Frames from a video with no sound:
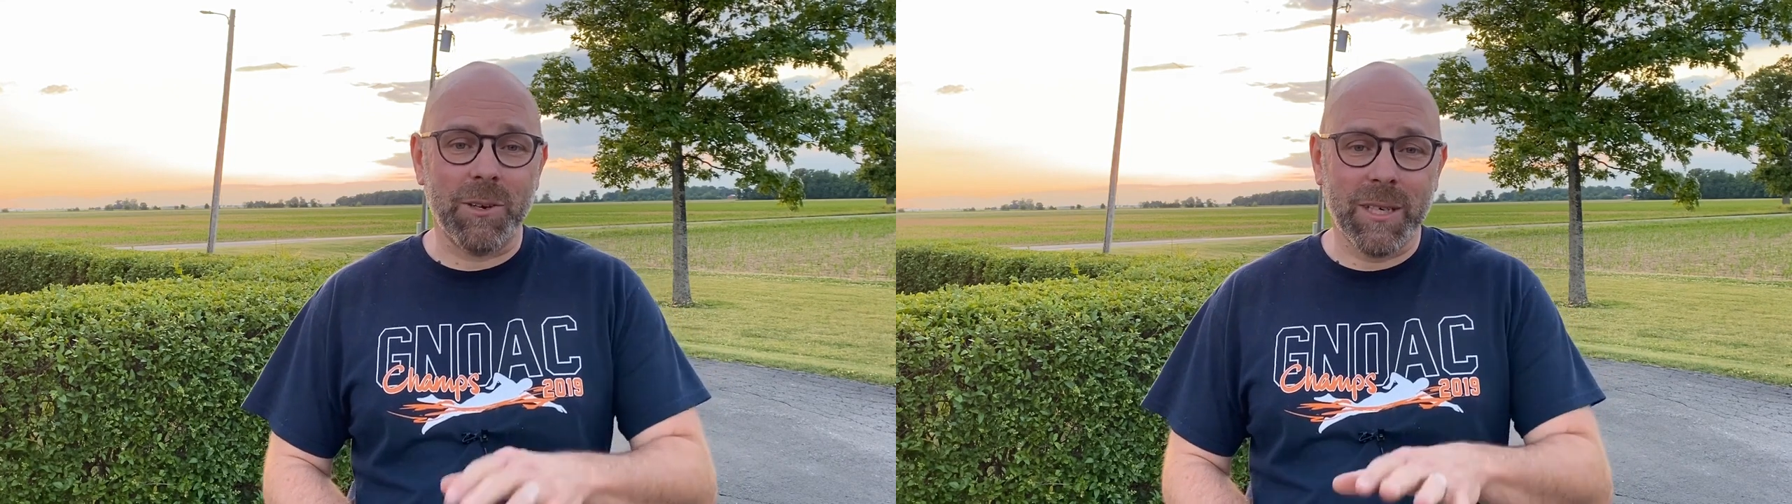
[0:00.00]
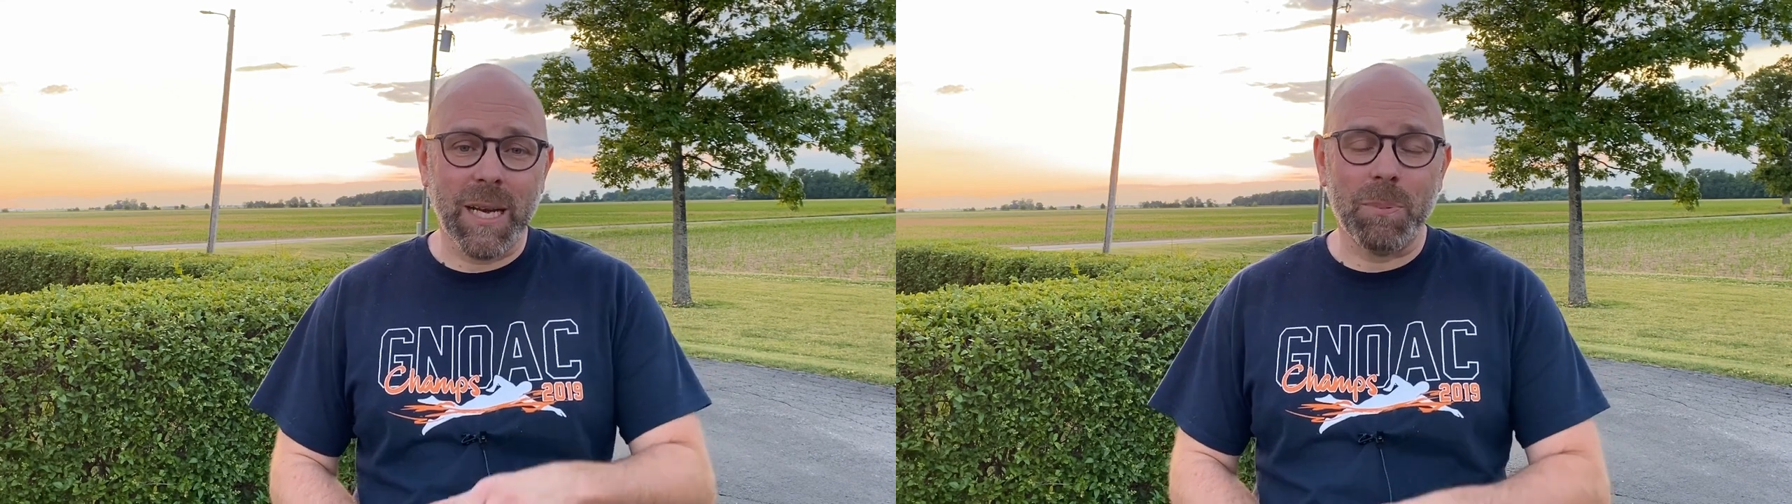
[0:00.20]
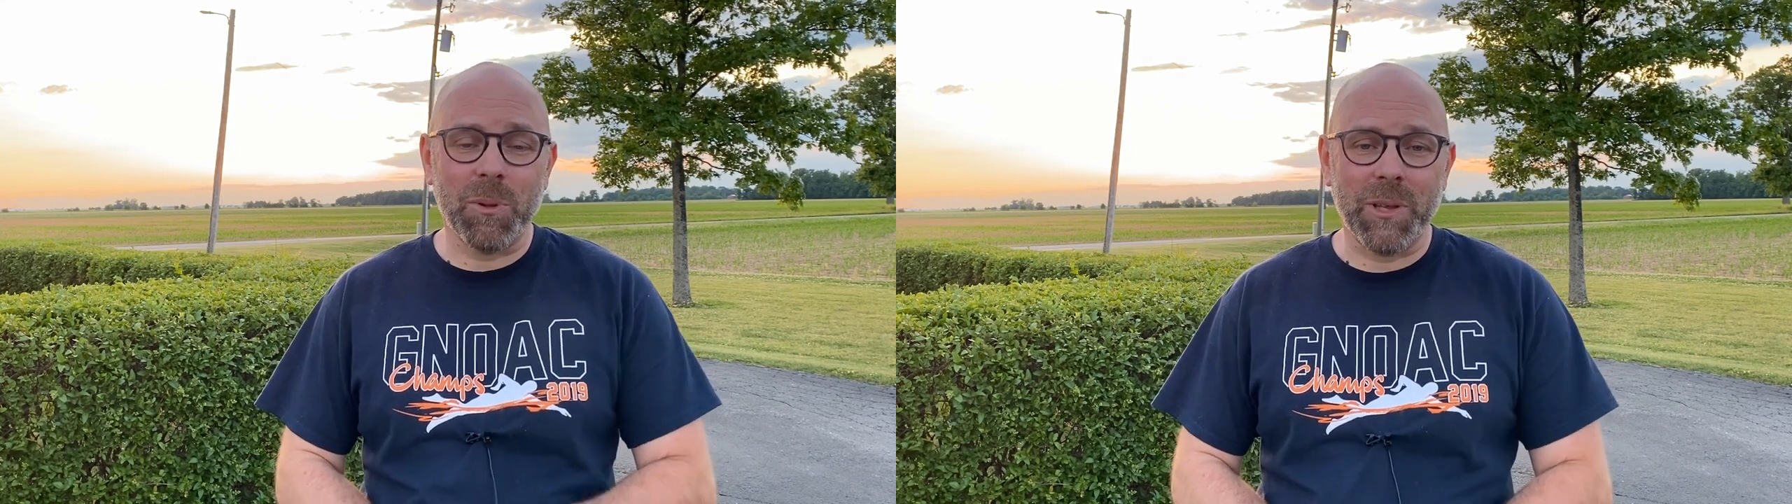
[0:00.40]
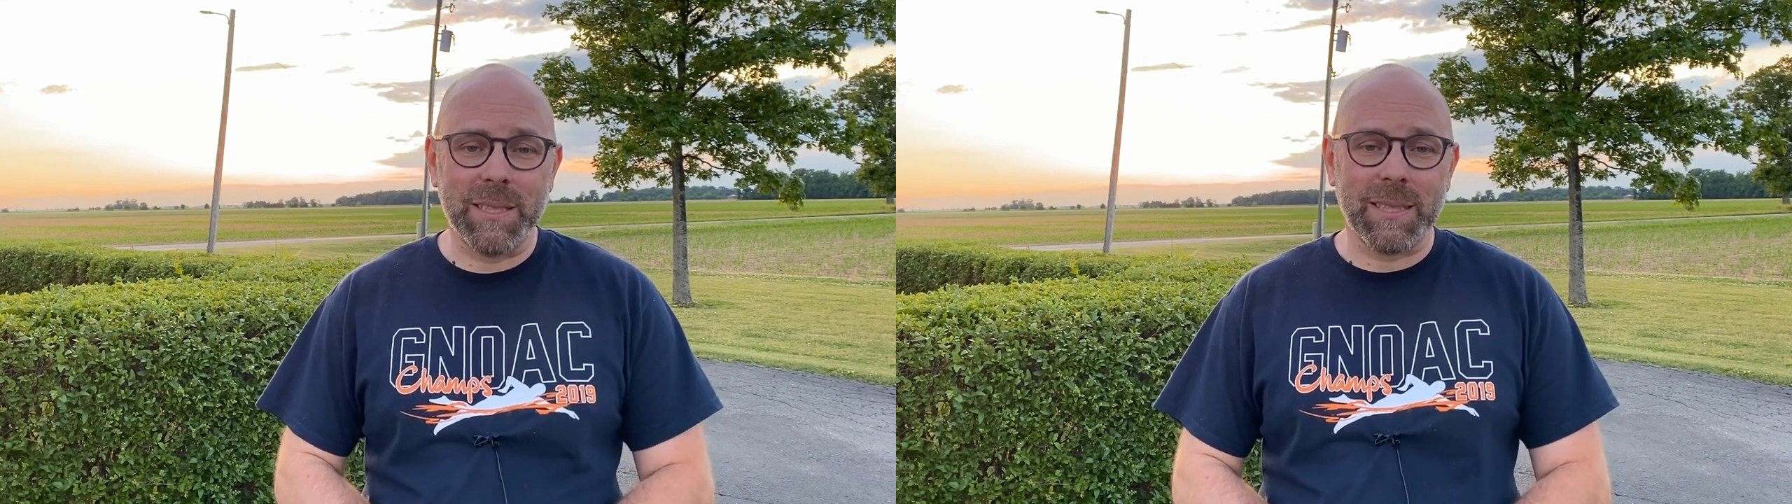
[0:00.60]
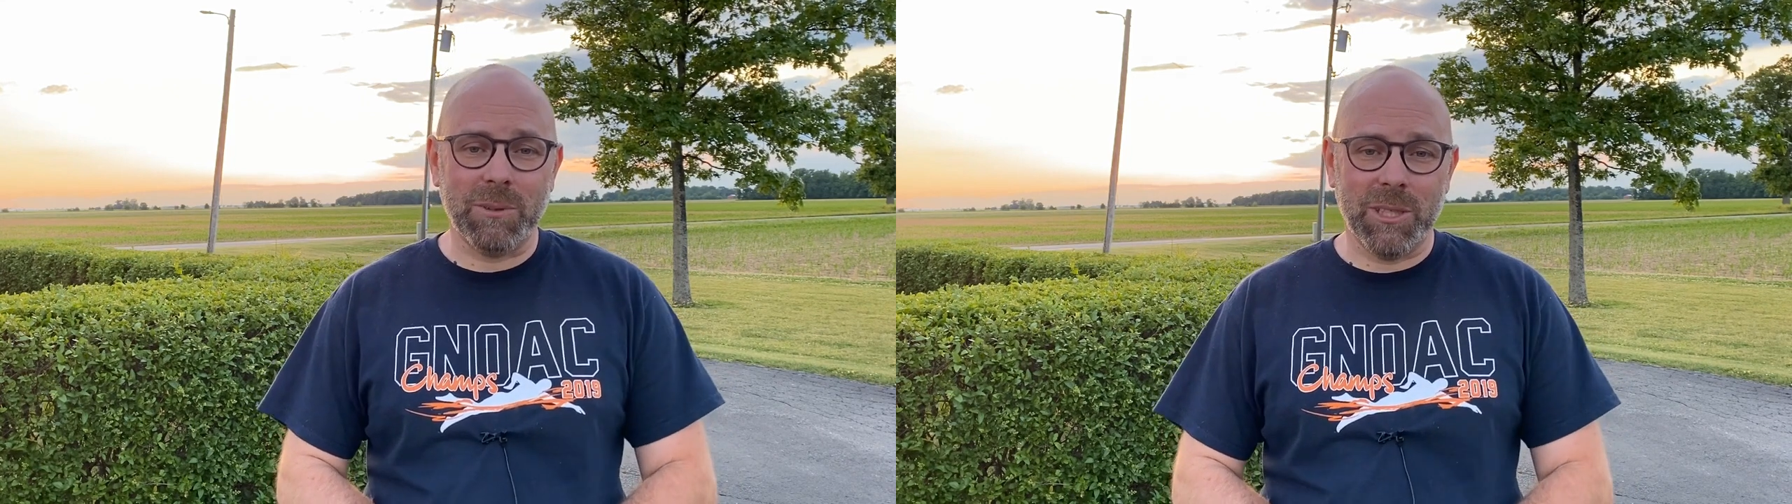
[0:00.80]
a couple
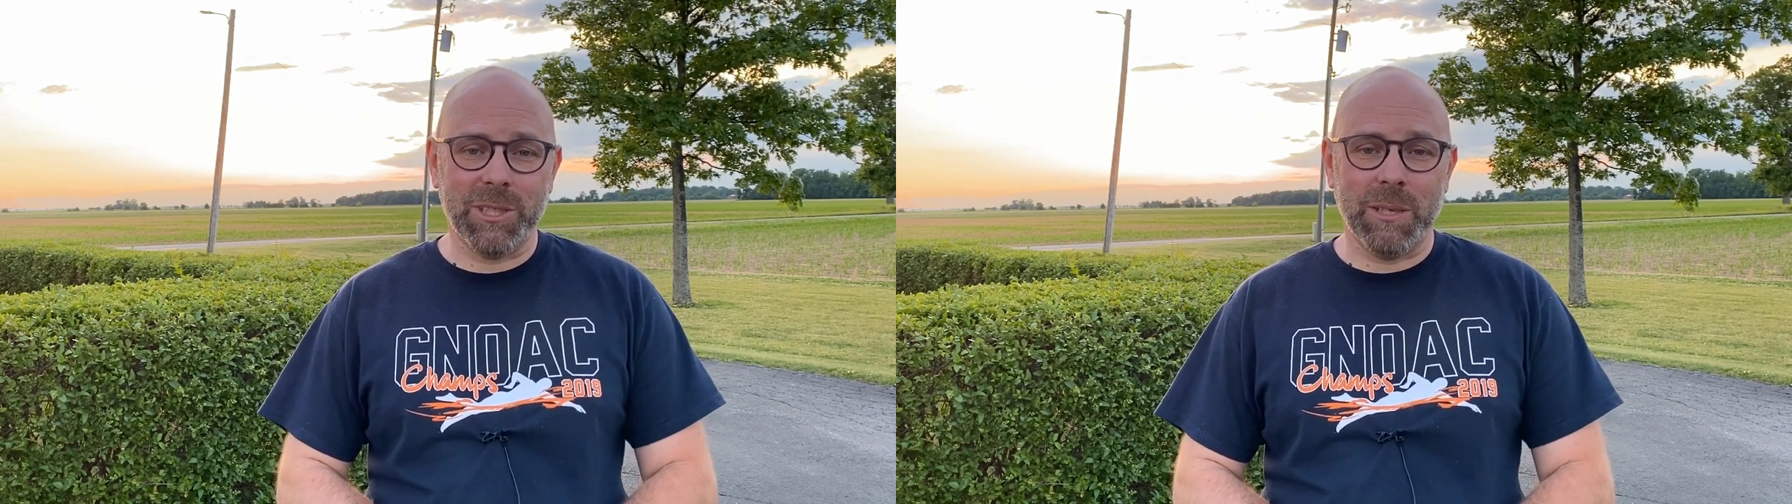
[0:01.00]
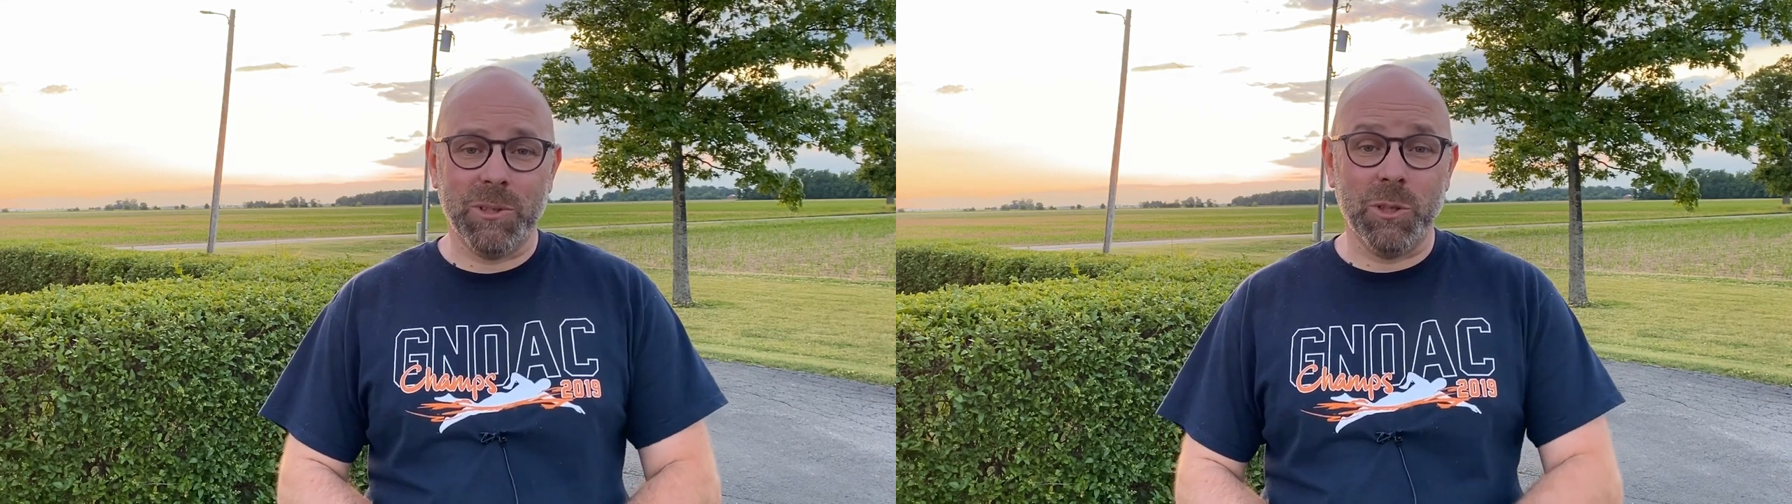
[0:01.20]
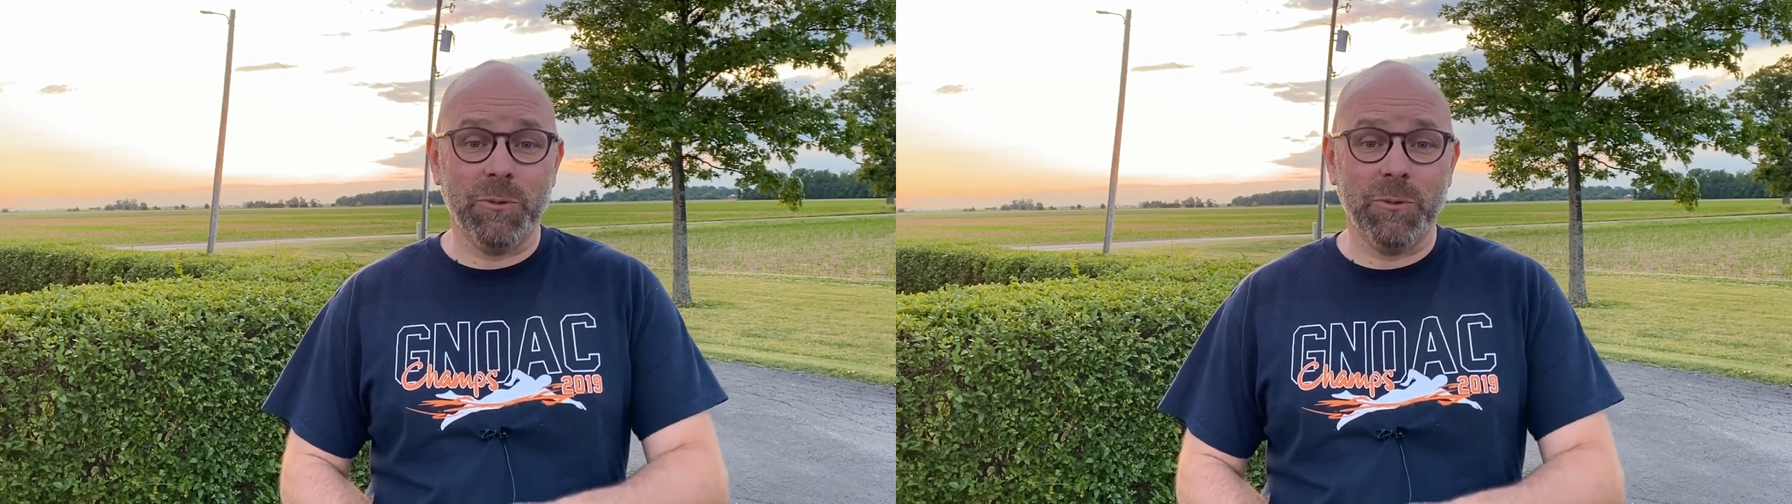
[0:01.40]
things I want to share with you.